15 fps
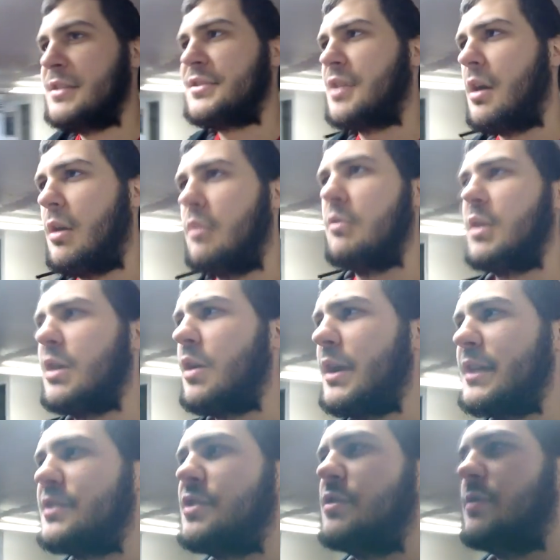So we're
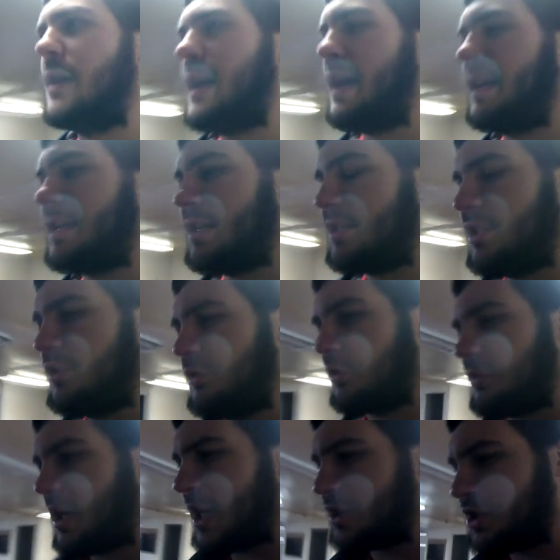going to continue
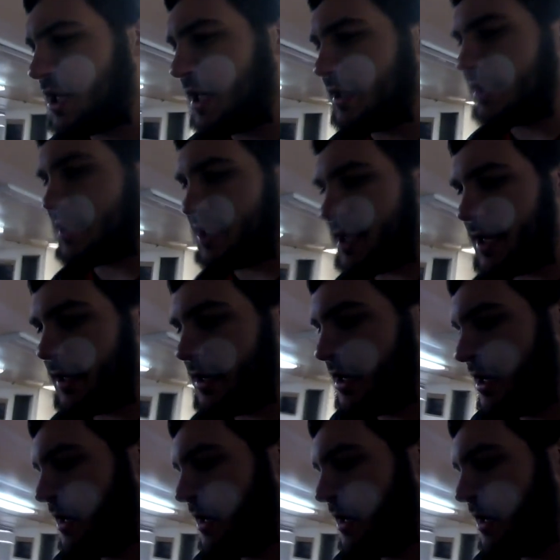thrashing on this thing.